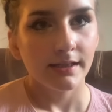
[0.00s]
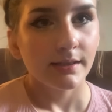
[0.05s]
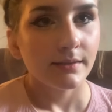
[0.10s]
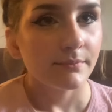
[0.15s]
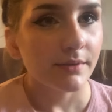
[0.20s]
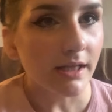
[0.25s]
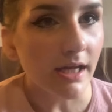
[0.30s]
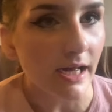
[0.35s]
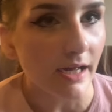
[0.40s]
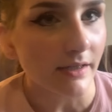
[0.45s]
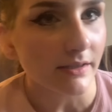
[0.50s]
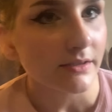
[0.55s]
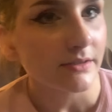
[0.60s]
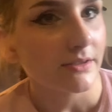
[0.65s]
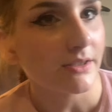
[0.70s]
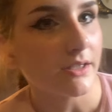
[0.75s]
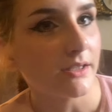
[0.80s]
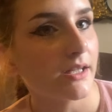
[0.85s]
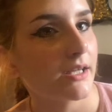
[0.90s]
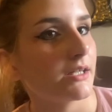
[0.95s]
But yeah,
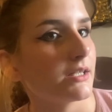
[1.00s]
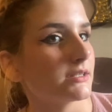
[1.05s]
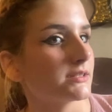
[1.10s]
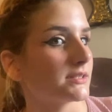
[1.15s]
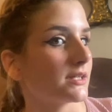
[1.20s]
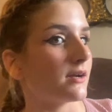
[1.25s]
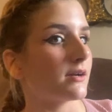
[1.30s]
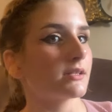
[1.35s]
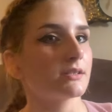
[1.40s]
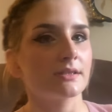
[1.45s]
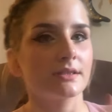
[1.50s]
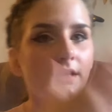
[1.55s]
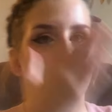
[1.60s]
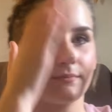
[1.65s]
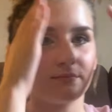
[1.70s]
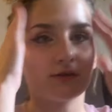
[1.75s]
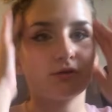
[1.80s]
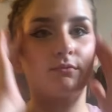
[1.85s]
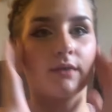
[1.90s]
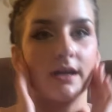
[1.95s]
the lighting sucks.
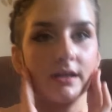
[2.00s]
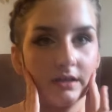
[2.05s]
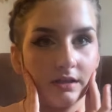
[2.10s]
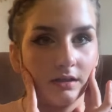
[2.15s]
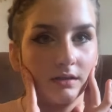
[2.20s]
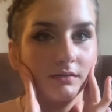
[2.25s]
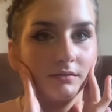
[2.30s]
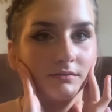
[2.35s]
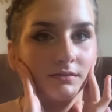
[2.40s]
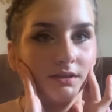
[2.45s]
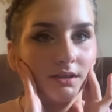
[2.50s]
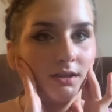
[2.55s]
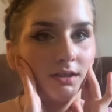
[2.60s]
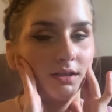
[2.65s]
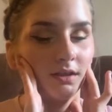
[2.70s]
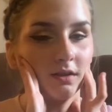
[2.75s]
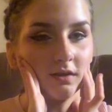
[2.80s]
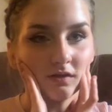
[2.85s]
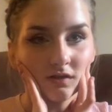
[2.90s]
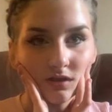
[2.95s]
I'm sweating.
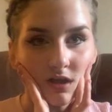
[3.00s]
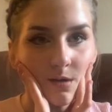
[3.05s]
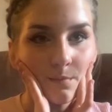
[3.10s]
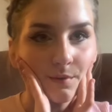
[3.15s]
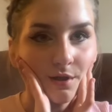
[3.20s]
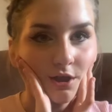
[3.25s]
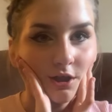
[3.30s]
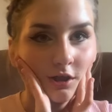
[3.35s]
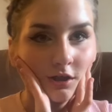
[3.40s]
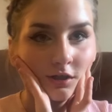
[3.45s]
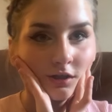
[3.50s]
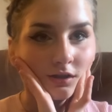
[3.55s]
It's summer.